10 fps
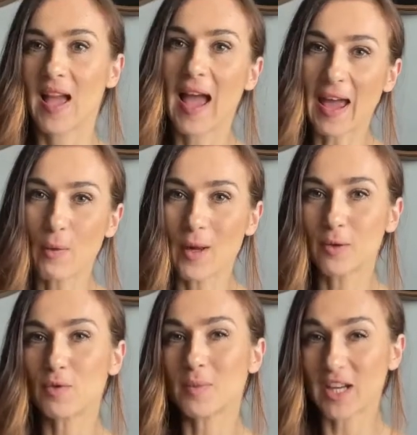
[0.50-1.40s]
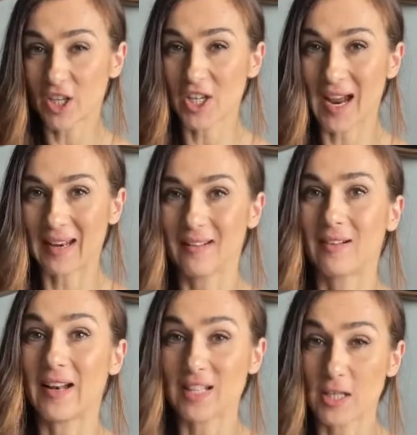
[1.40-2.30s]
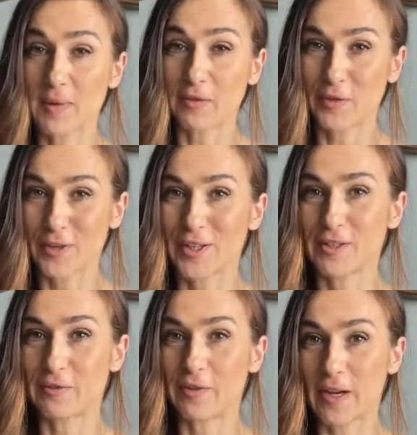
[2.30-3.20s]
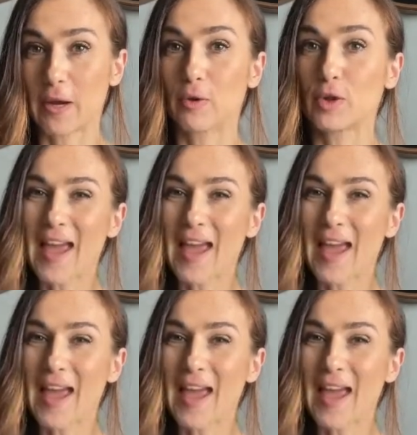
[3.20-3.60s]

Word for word: Hey, welcome to my channel and this is my first video.